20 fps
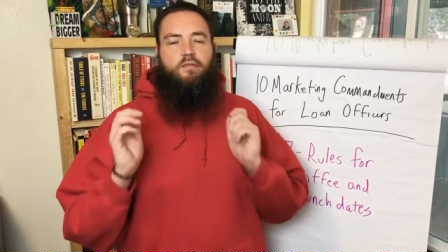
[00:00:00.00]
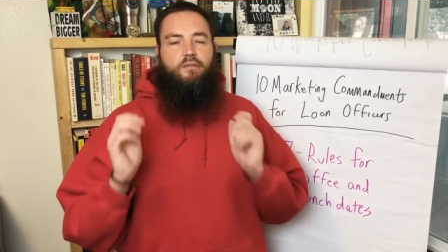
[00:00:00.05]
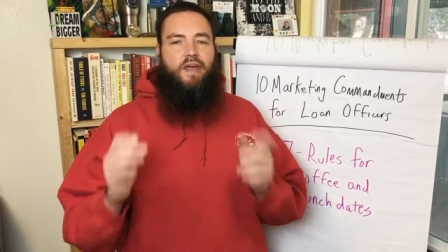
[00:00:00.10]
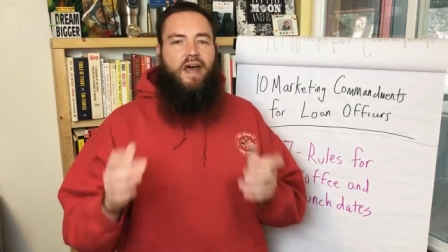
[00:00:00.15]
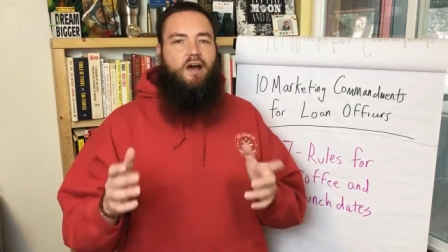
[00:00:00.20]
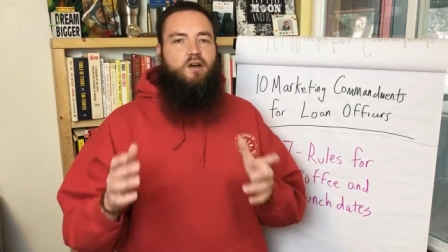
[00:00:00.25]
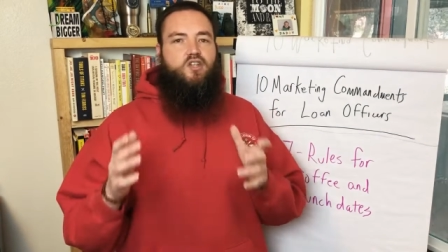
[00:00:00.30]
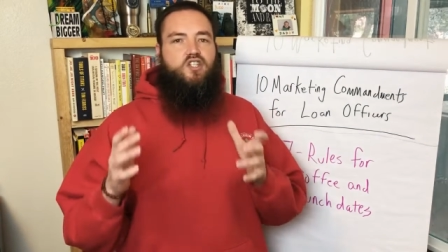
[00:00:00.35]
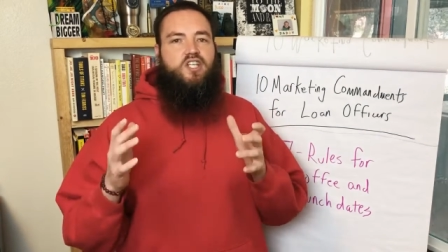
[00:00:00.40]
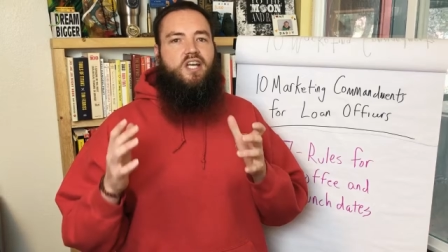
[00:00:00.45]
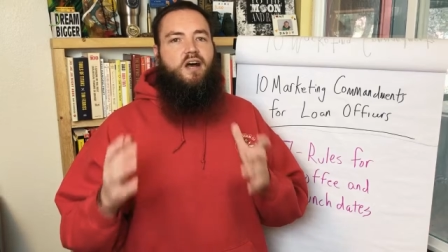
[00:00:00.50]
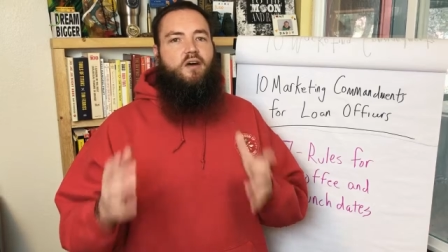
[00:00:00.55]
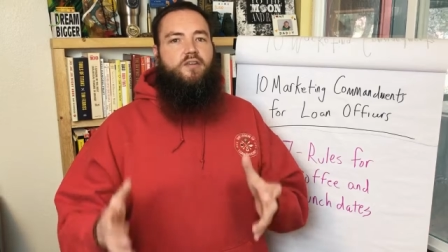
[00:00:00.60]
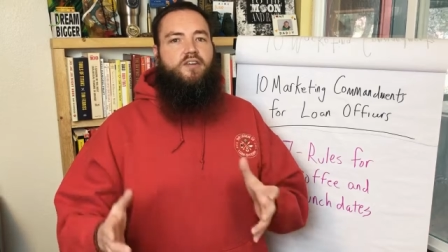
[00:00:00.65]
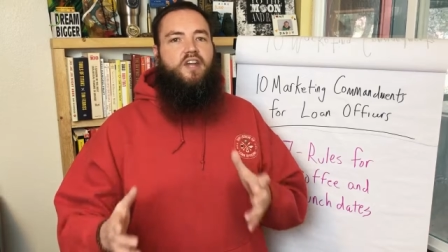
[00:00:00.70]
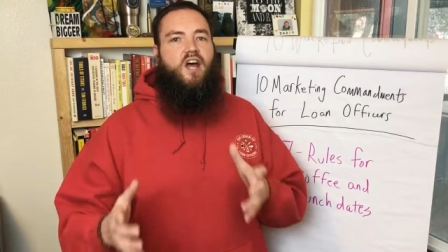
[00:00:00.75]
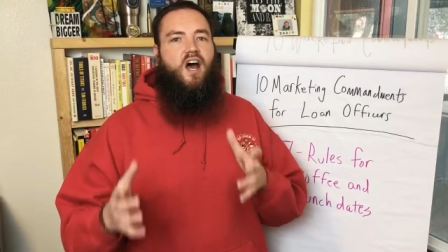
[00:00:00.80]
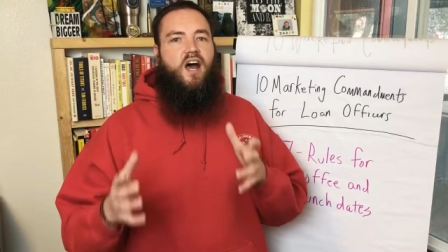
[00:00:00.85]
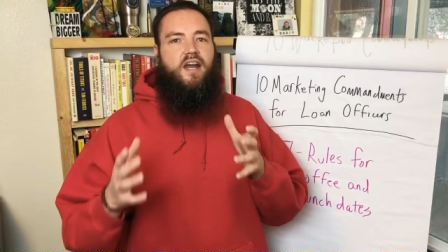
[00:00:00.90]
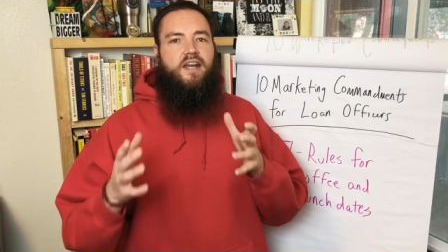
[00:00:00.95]
thou
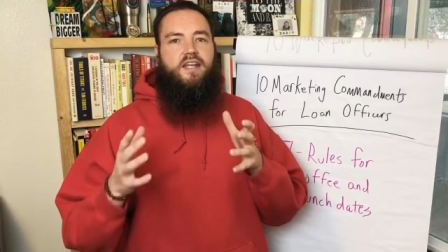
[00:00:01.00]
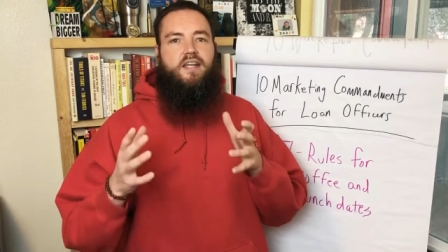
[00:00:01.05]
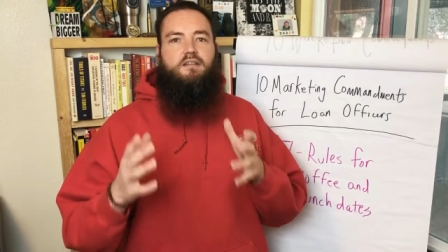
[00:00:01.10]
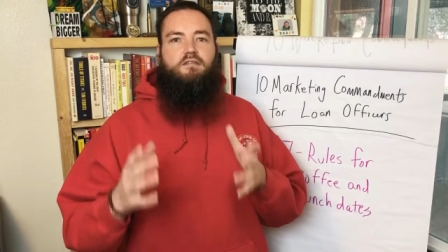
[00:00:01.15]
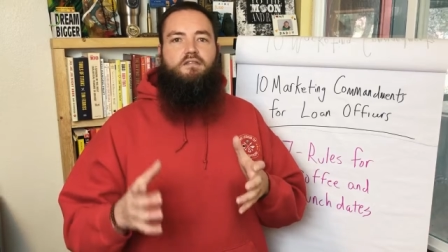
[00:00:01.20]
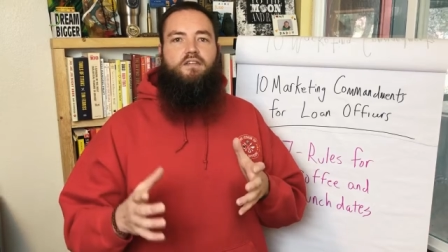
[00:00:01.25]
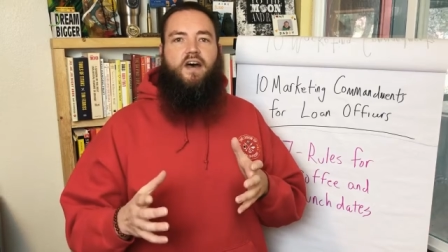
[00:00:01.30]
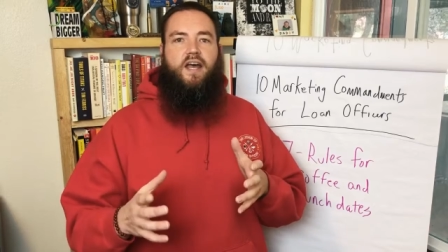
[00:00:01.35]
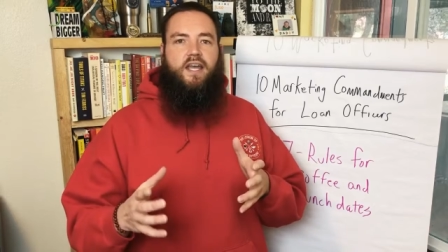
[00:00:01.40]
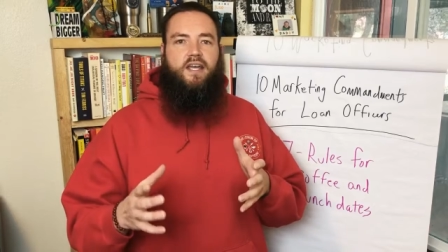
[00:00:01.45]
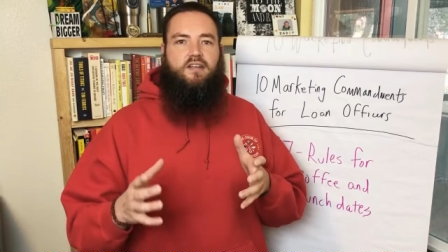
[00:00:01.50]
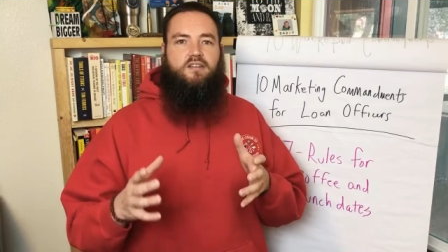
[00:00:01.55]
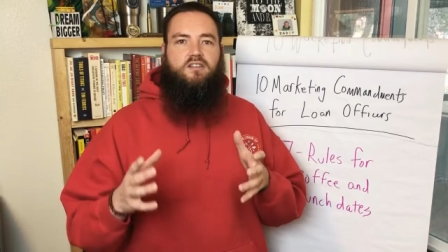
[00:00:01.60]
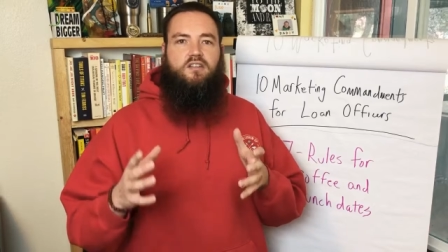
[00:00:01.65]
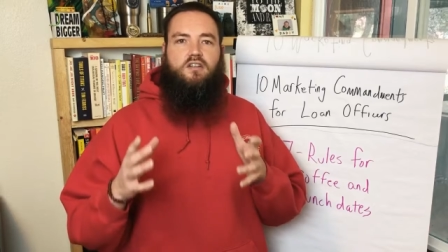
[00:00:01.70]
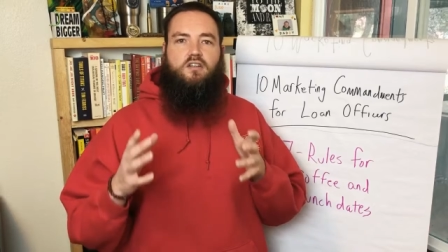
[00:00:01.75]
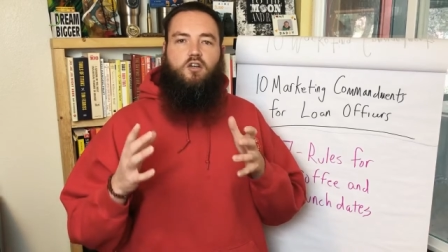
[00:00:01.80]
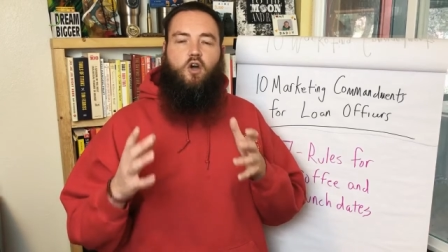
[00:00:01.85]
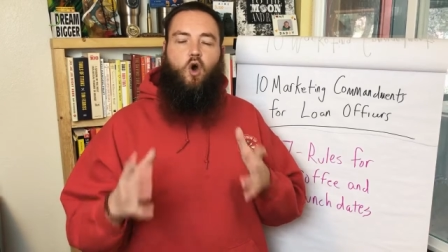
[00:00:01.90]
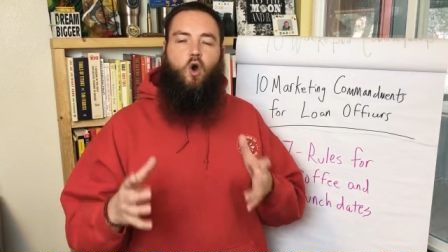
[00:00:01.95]
shalt not
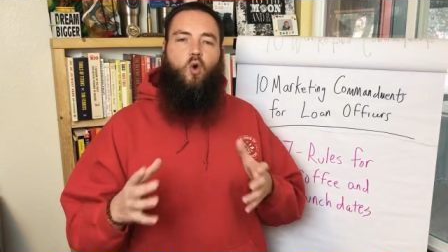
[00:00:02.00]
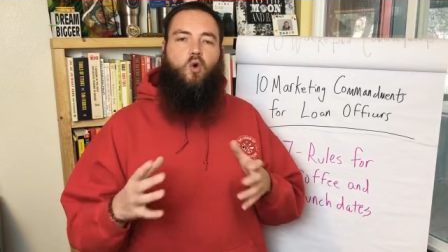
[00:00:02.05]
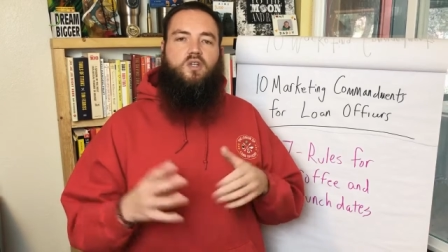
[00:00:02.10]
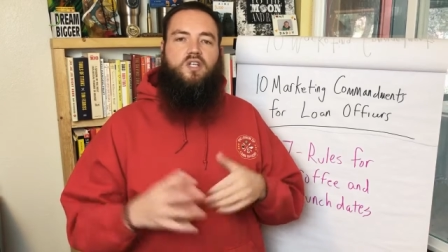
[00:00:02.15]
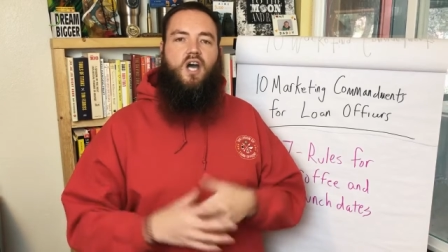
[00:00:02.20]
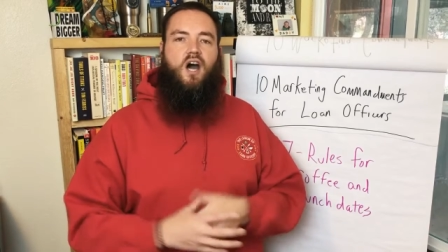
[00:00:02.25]
invite cold